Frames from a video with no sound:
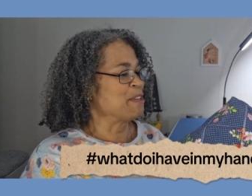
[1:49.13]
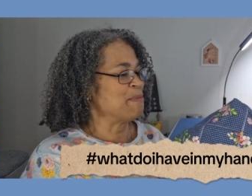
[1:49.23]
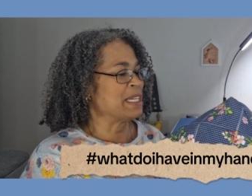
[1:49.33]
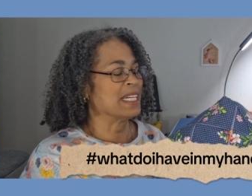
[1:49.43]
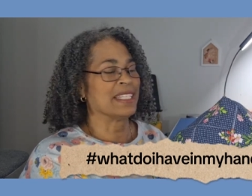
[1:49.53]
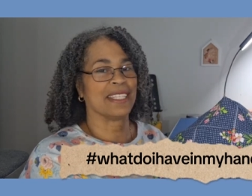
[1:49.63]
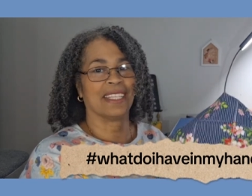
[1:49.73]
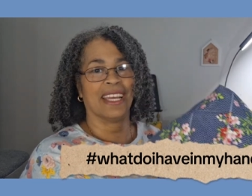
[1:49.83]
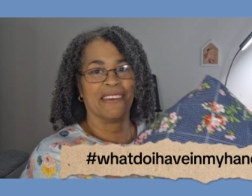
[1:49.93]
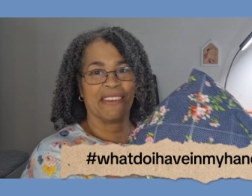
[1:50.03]
because
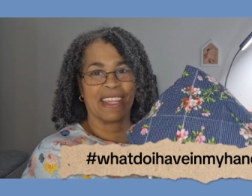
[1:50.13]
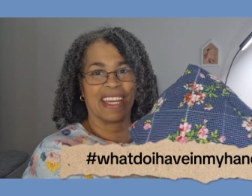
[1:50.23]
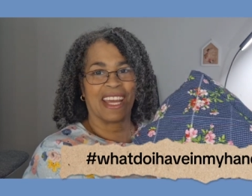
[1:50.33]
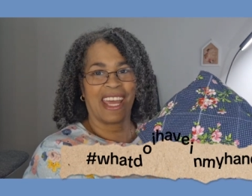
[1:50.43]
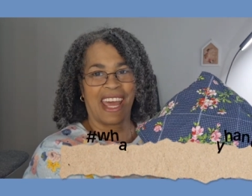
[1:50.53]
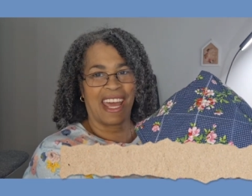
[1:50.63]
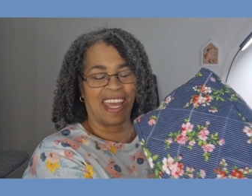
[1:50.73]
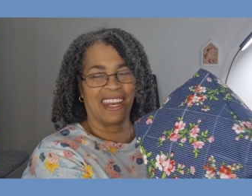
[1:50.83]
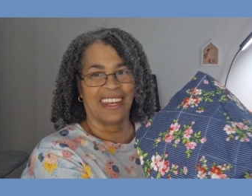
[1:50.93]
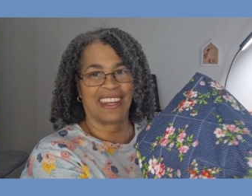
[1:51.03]
everything I
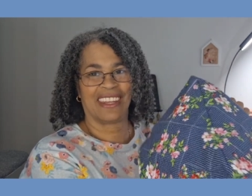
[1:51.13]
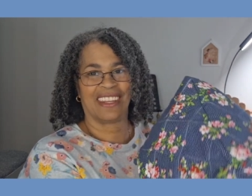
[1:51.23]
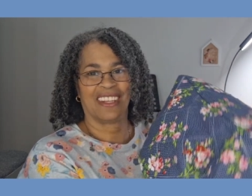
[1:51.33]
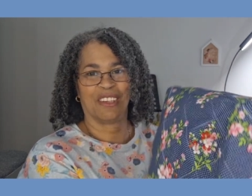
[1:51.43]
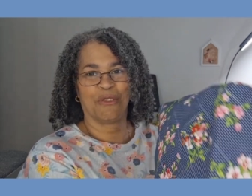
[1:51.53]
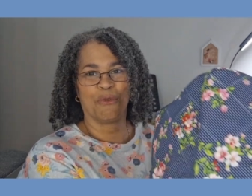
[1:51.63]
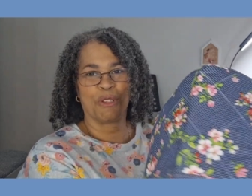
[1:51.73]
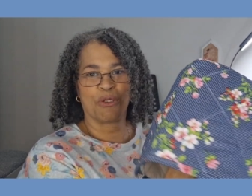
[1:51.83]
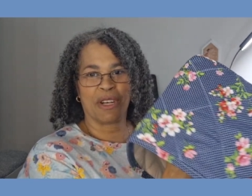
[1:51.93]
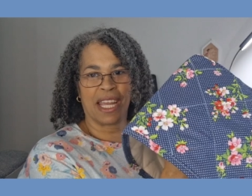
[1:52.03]
had
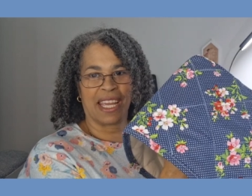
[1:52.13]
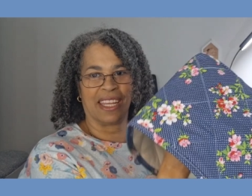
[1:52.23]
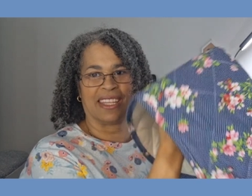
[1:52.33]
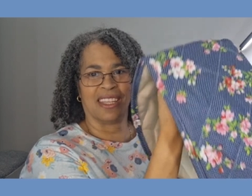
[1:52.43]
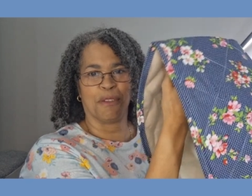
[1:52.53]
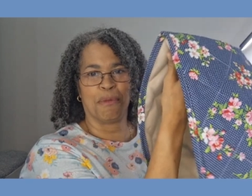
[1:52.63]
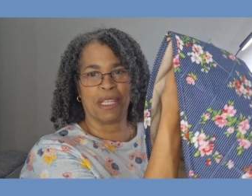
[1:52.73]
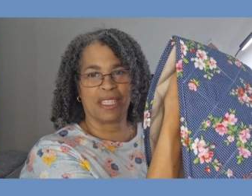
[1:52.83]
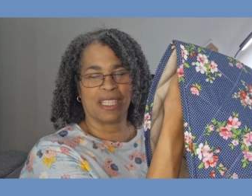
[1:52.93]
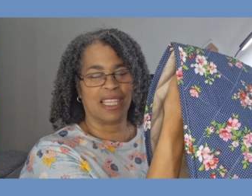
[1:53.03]
was on hand. The
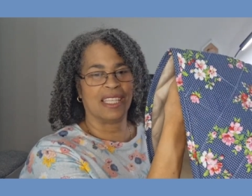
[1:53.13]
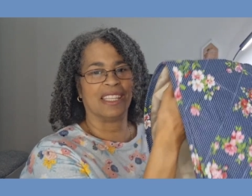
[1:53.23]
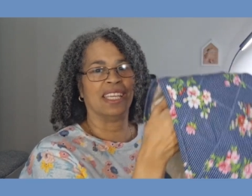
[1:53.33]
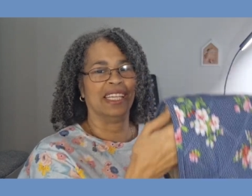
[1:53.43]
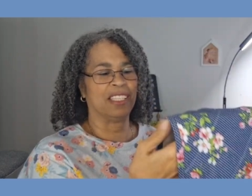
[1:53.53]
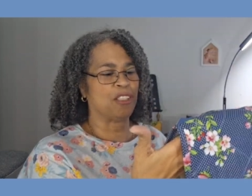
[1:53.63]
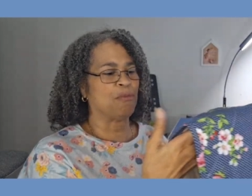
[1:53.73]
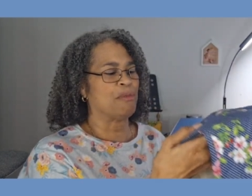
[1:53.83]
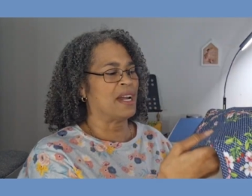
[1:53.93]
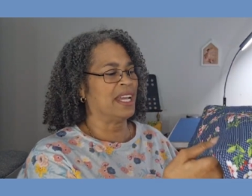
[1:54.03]
muslin,
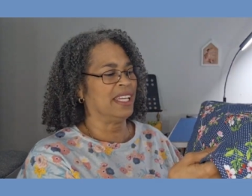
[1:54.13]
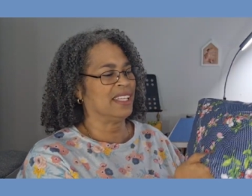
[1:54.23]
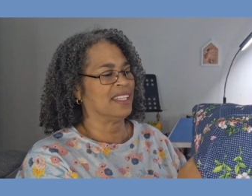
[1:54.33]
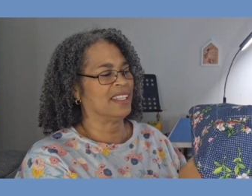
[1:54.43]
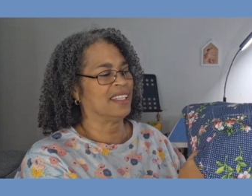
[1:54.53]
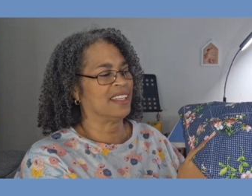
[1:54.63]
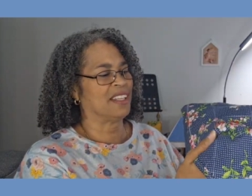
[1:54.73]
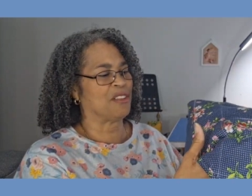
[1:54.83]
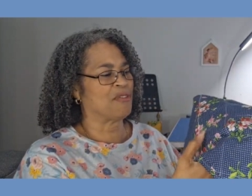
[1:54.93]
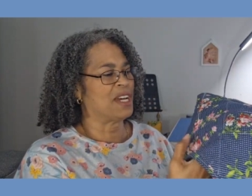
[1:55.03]
the bright,
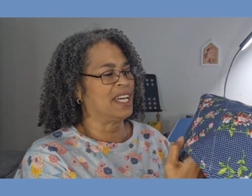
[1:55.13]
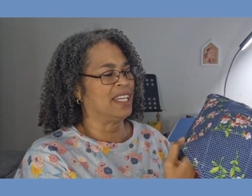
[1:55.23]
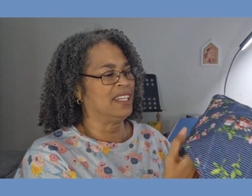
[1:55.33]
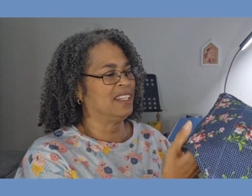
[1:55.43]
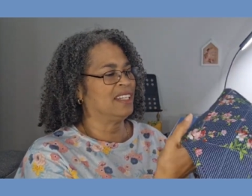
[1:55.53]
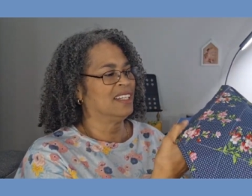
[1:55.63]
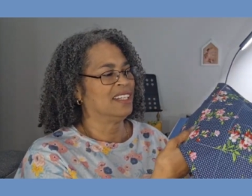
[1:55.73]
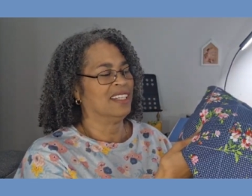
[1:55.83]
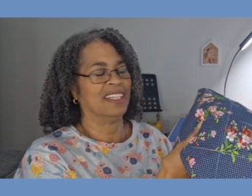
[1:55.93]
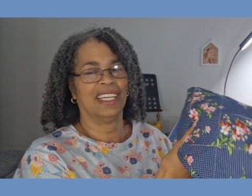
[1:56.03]
the thread,
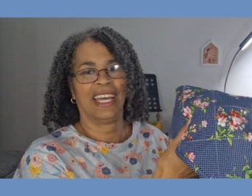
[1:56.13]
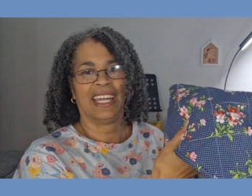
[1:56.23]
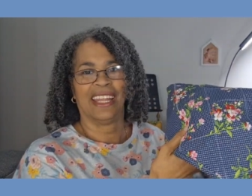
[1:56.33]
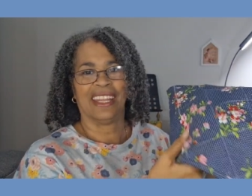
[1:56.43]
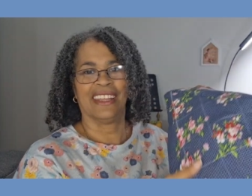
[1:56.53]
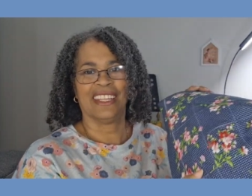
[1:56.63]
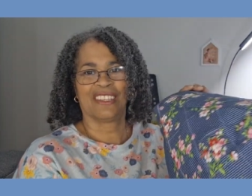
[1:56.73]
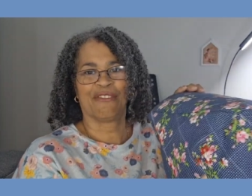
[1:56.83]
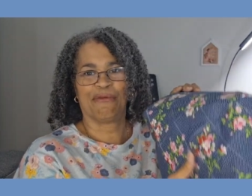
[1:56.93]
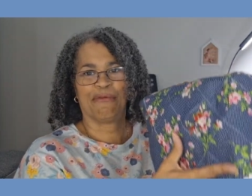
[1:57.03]
and
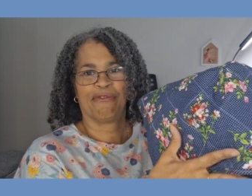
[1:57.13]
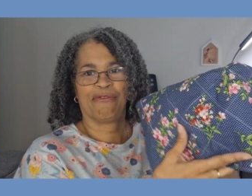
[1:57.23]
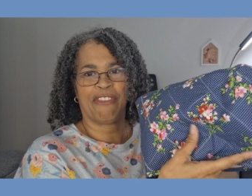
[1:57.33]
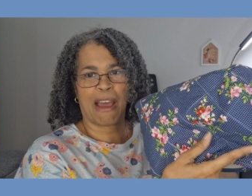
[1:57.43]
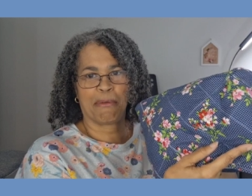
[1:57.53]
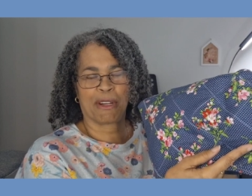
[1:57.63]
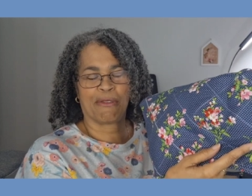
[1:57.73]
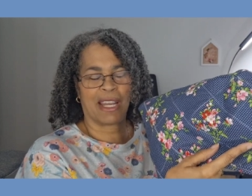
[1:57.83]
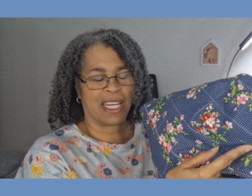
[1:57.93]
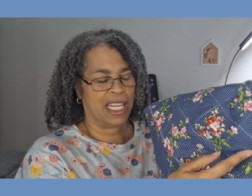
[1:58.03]
this
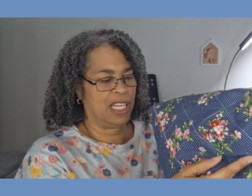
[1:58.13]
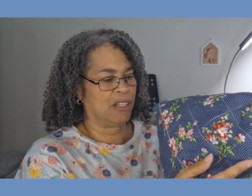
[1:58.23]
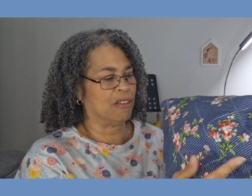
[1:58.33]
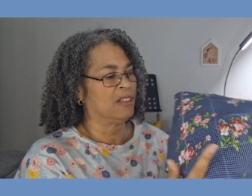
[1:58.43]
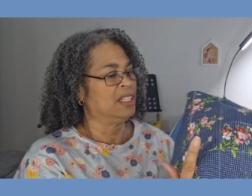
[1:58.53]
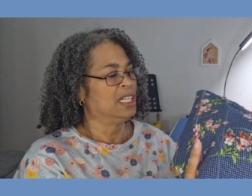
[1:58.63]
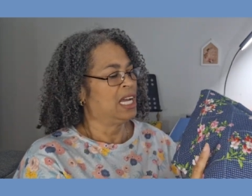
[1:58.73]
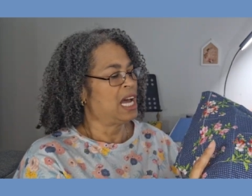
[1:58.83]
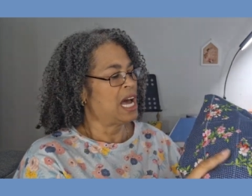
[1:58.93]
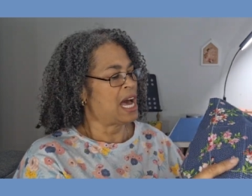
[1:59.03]
fabric right here.
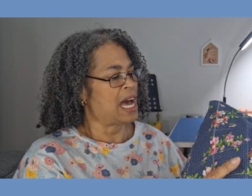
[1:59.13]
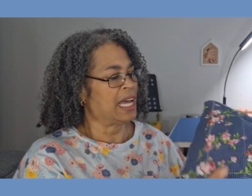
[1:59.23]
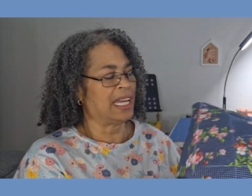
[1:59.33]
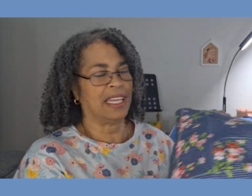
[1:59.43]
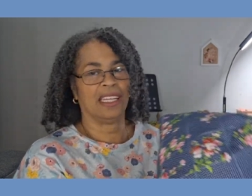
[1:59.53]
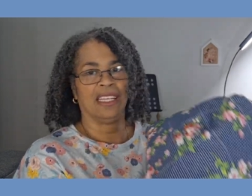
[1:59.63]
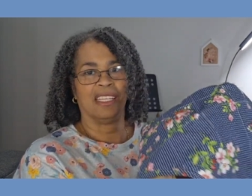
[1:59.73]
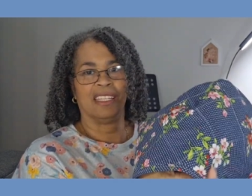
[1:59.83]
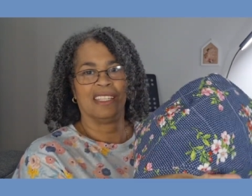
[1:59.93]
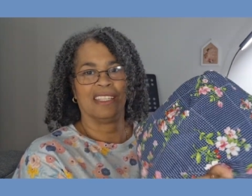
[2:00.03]

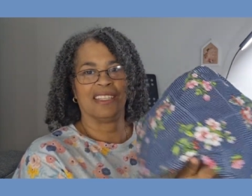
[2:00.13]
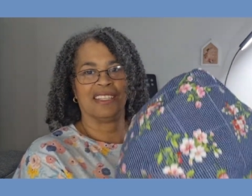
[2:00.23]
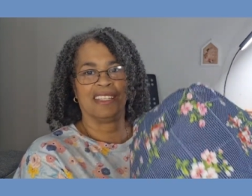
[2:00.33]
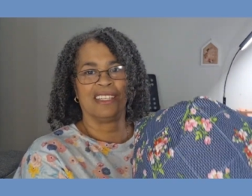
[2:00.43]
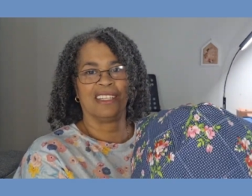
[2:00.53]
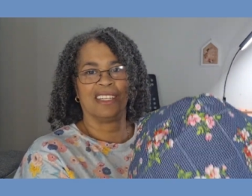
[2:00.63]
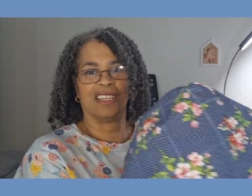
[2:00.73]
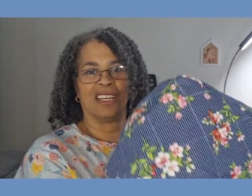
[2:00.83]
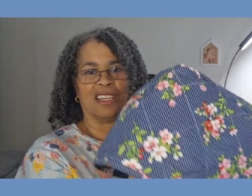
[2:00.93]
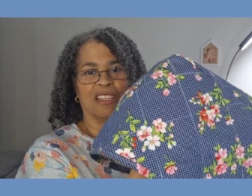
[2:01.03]
I did
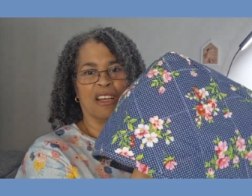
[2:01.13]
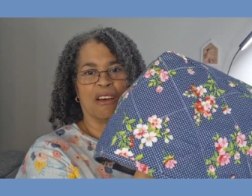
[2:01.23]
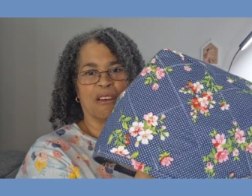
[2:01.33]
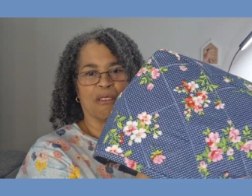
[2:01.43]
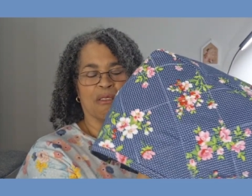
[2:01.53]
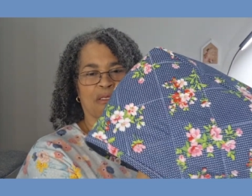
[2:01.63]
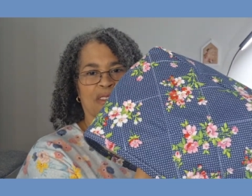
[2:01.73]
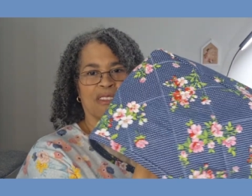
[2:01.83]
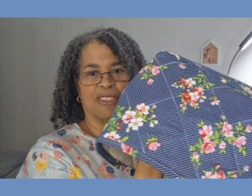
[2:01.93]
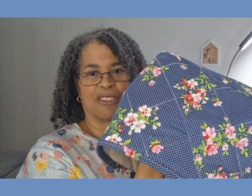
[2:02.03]
um,
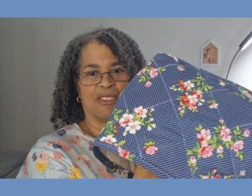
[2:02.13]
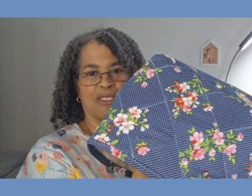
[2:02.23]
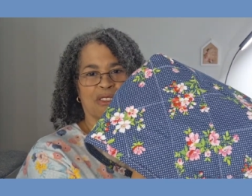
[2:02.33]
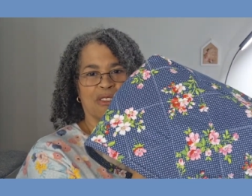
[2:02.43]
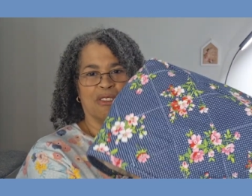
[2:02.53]
just the